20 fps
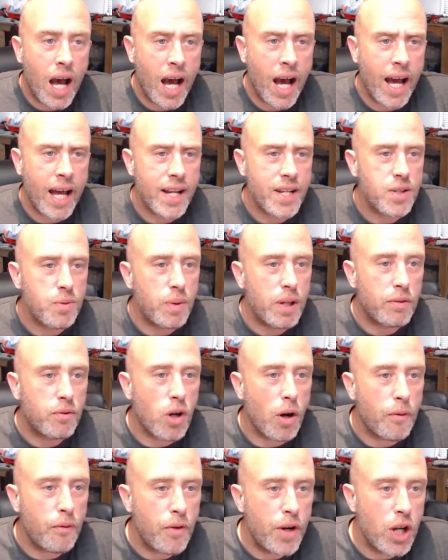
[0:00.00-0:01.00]
and we've
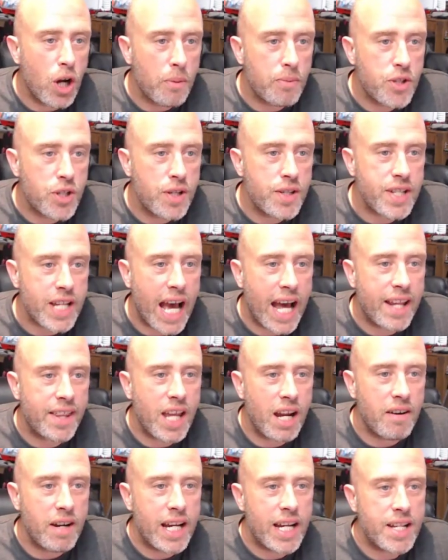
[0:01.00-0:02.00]
got three options
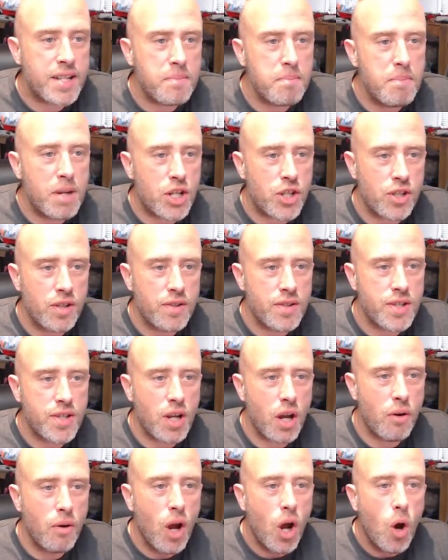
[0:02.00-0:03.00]
and there it is mission.
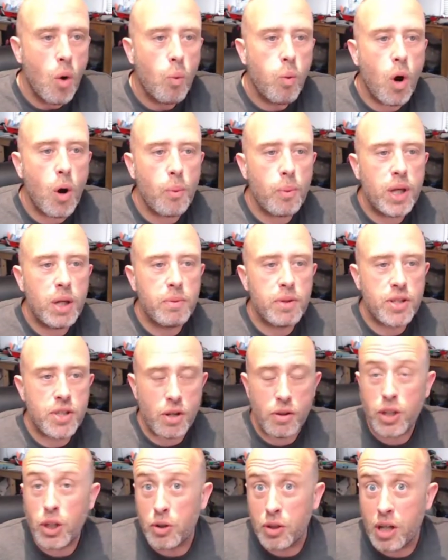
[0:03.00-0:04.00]
So what we would
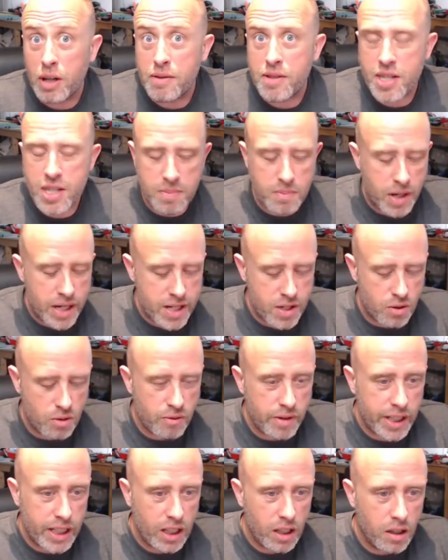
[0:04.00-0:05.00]
do, and you'll notice mine's
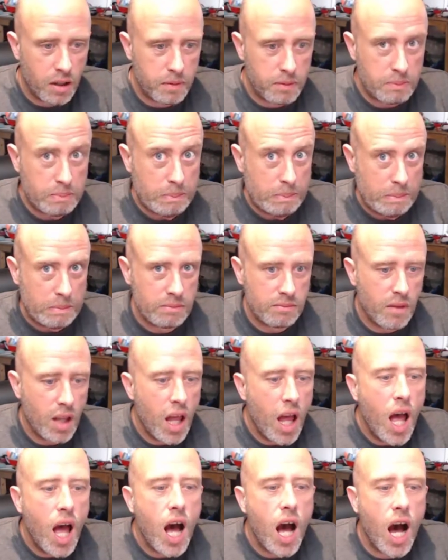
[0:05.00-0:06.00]
already off,
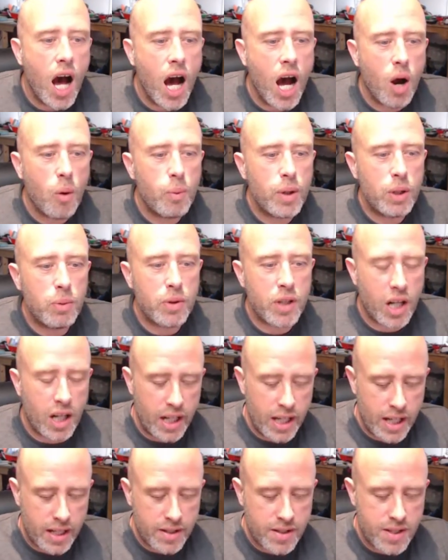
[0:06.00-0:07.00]
uh, we would
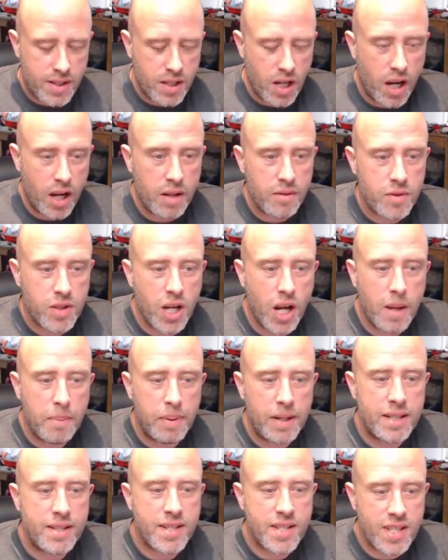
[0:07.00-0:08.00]
click type,
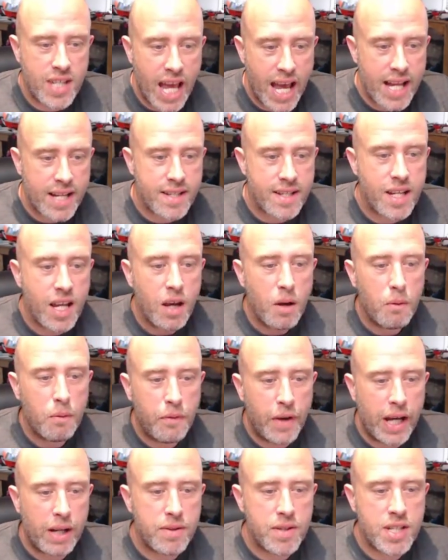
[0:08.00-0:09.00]
type in set
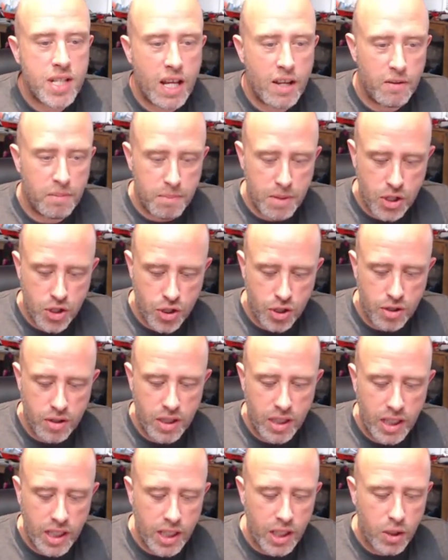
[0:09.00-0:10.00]
failsafe
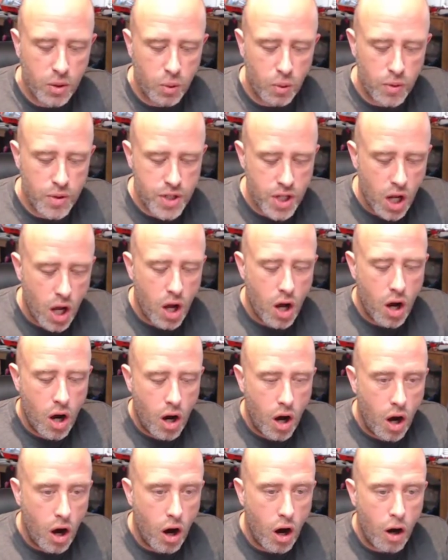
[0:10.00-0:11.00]
mission equals
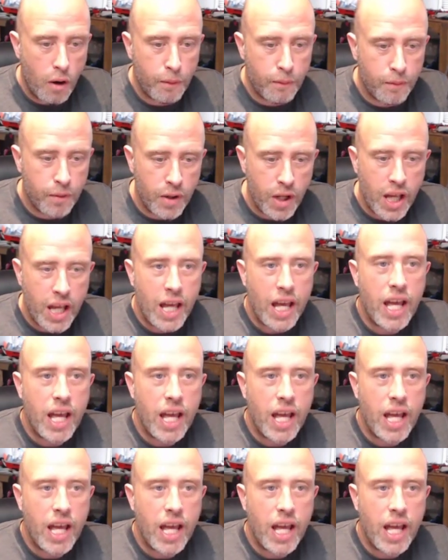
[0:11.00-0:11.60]
off,